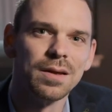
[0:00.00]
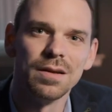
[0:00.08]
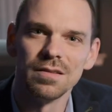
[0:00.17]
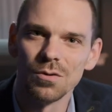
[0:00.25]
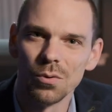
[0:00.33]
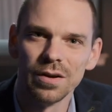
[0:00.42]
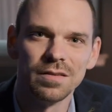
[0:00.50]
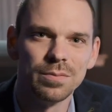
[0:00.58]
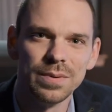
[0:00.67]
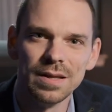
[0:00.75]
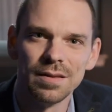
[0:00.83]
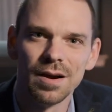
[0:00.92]
is going to
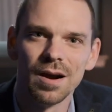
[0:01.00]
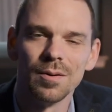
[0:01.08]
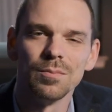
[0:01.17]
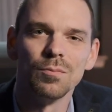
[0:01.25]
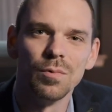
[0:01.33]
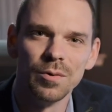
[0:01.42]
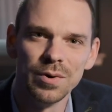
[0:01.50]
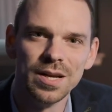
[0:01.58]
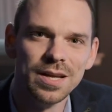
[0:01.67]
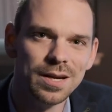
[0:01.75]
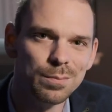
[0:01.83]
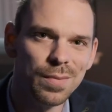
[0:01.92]
be there when we
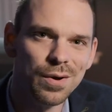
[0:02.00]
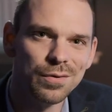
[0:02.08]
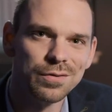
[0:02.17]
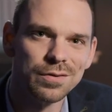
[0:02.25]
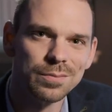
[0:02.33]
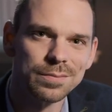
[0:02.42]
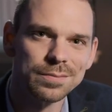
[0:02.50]
need it most.